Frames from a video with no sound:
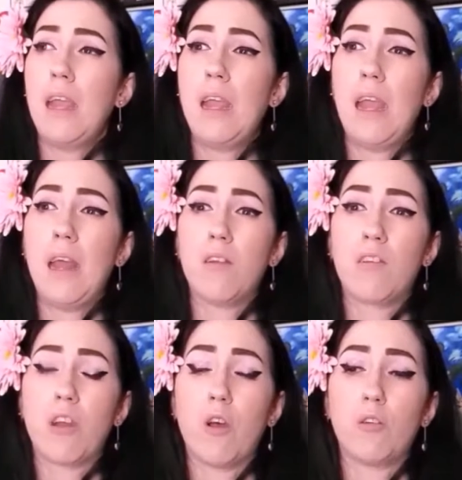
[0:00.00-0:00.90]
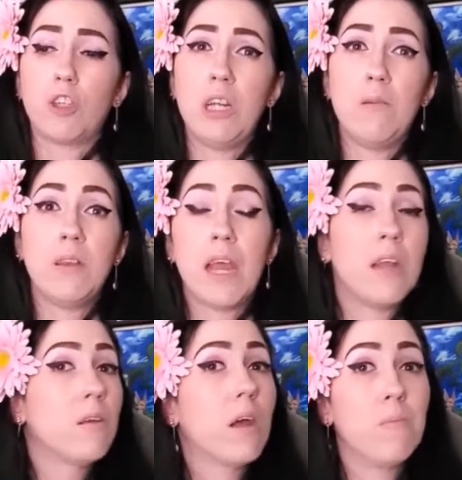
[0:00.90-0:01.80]
And so she
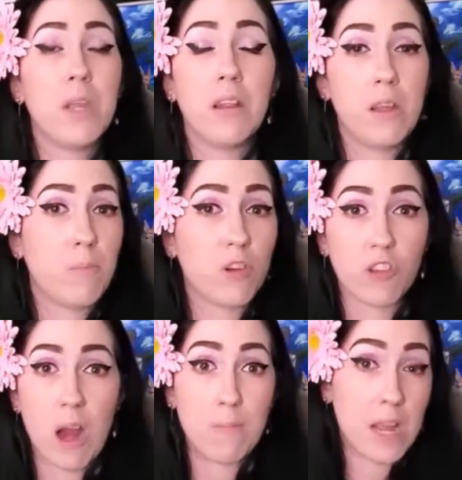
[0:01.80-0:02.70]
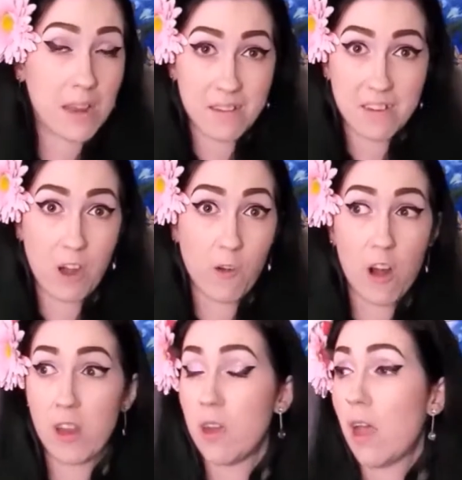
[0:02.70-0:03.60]
then immediately prescribed me on a
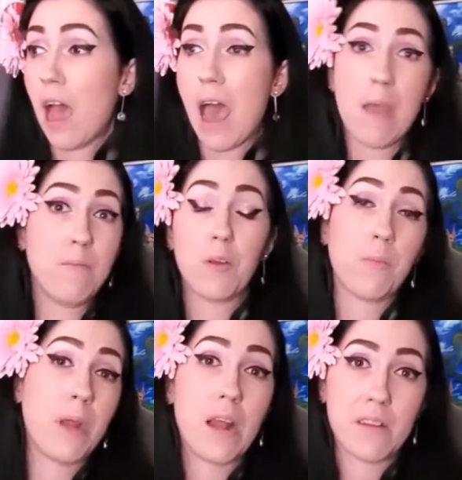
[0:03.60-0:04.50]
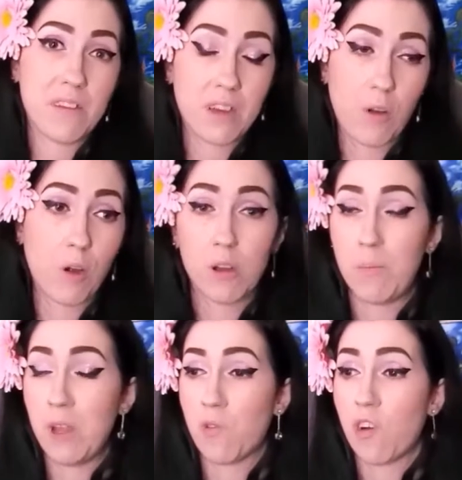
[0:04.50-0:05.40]
steroid. I've never been on a
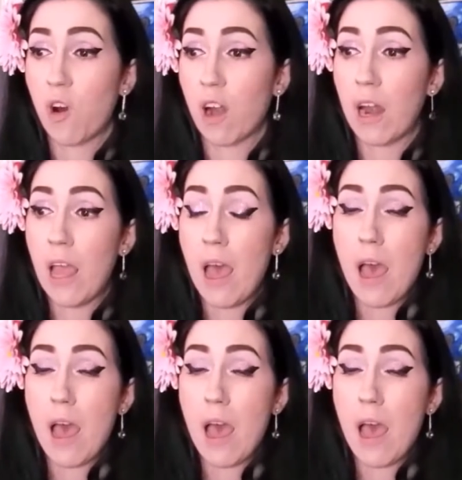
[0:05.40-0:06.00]
steroid before.